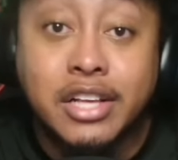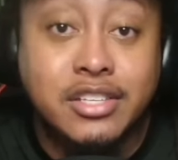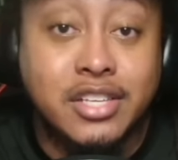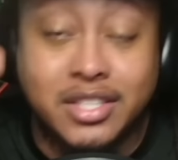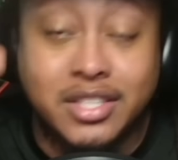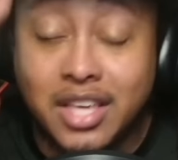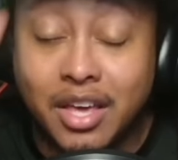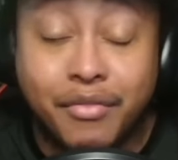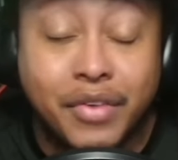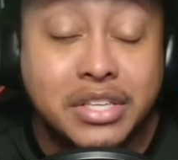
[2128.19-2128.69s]

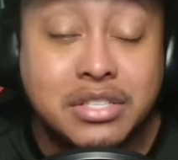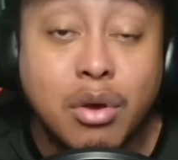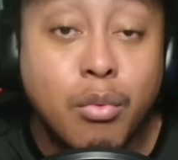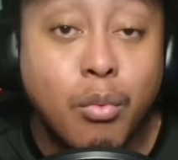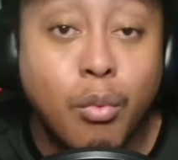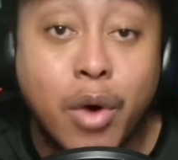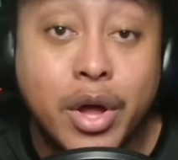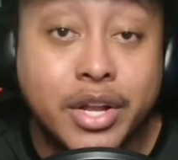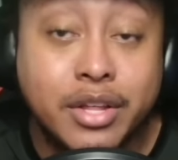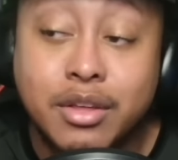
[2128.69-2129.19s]
Just give us
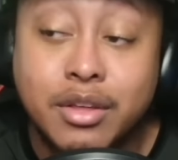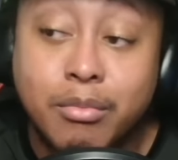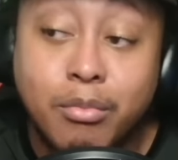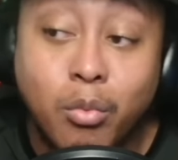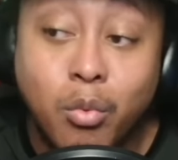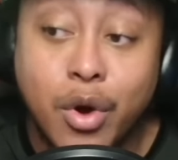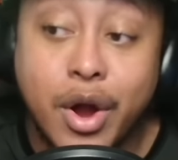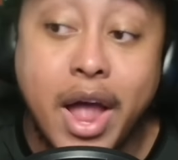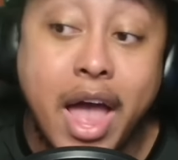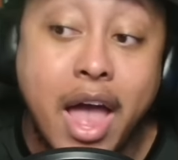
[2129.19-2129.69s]
one of them.
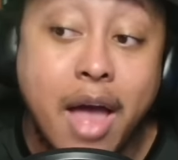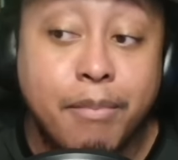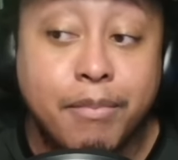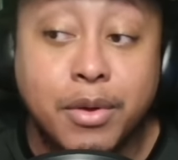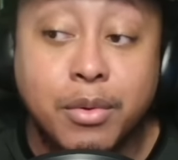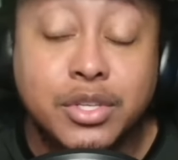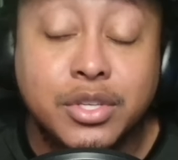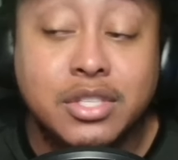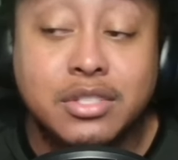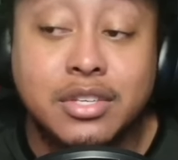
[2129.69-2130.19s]
We're
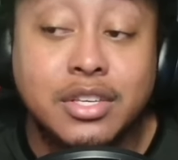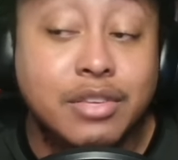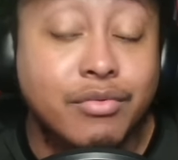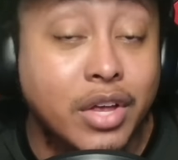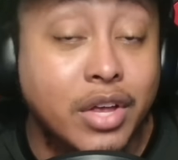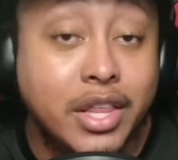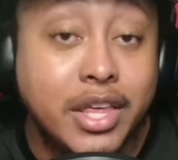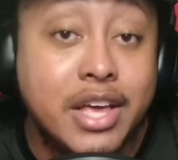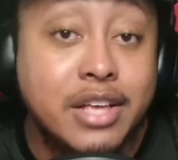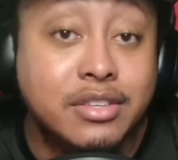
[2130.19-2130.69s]
happy, which is
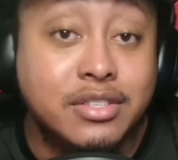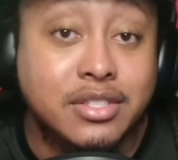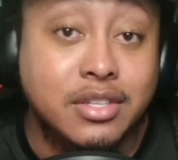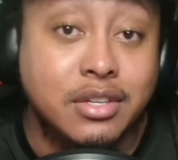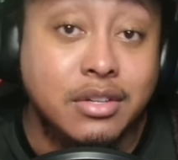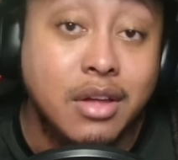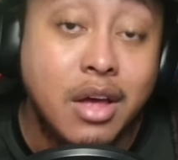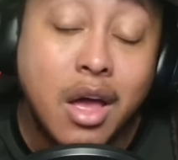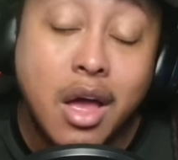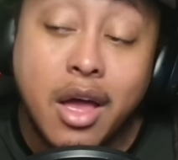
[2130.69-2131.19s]
really interesting.